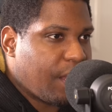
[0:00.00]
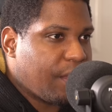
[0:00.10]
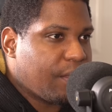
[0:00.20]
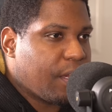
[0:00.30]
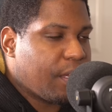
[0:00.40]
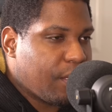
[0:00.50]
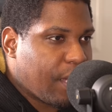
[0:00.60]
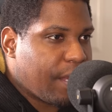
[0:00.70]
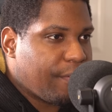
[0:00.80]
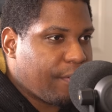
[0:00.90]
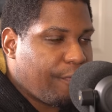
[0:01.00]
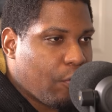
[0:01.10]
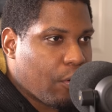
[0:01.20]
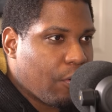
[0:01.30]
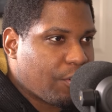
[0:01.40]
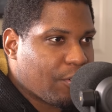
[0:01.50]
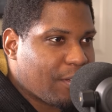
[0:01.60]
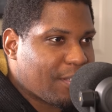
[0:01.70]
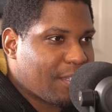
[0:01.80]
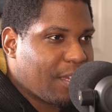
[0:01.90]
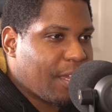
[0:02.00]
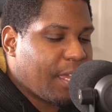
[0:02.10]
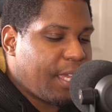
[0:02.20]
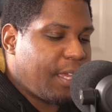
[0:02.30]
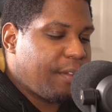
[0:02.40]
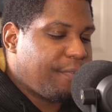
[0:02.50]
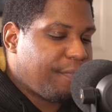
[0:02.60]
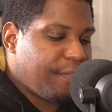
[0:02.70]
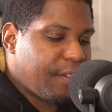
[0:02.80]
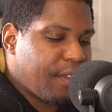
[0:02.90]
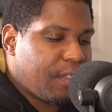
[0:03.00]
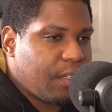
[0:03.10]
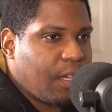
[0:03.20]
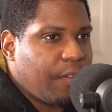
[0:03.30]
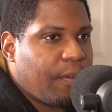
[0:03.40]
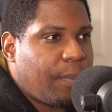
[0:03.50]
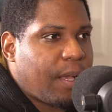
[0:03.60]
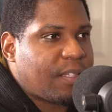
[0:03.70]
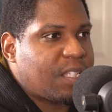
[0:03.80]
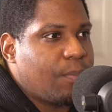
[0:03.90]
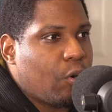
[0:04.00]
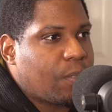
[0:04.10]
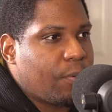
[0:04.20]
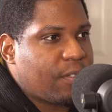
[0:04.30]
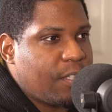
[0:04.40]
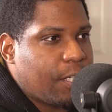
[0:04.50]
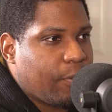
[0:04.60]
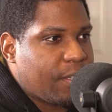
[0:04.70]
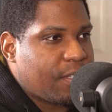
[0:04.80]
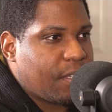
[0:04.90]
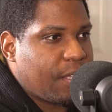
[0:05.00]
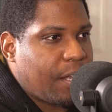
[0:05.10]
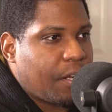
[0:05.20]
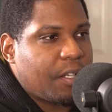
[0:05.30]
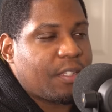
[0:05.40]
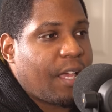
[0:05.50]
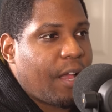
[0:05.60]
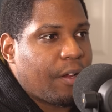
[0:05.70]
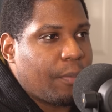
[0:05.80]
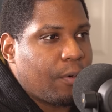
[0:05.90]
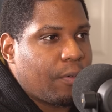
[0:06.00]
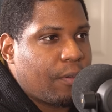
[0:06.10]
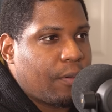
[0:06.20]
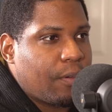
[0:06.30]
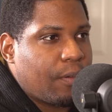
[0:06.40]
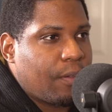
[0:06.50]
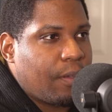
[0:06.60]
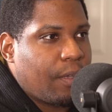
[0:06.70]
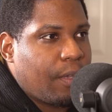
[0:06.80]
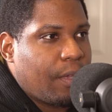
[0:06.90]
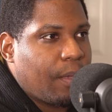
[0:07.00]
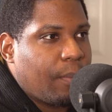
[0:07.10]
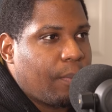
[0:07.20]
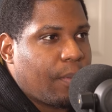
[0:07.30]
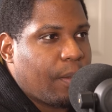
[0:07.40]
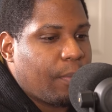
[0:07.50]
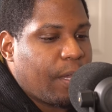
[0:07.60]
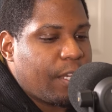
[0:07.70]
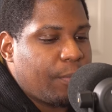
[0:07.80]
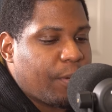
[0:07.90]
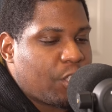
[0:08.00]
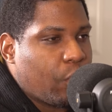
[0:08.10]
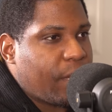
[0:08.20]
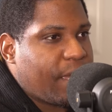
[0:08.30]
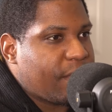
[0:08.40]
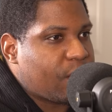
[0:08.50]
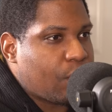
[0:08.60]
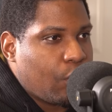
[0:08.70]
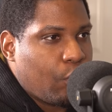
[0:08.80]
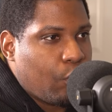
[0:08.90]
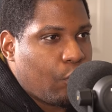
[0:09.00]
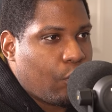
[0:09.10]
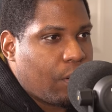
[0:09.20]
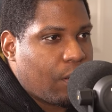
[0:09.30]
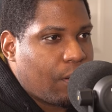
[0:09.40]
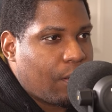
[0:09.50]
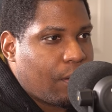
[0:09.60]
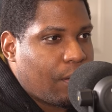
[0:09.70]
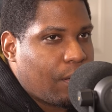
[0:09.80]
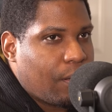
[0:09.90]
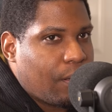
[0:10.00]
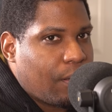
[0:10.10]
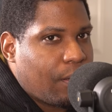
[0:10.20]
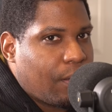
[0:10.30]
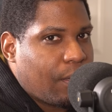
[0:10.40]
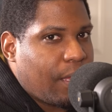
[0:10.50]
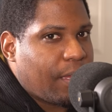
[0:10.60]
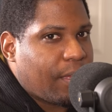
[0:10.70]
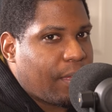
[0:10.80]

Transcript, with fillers: And then you get four ultras. If if a box has multiple secrets that are desirable, and you, but you only get two, like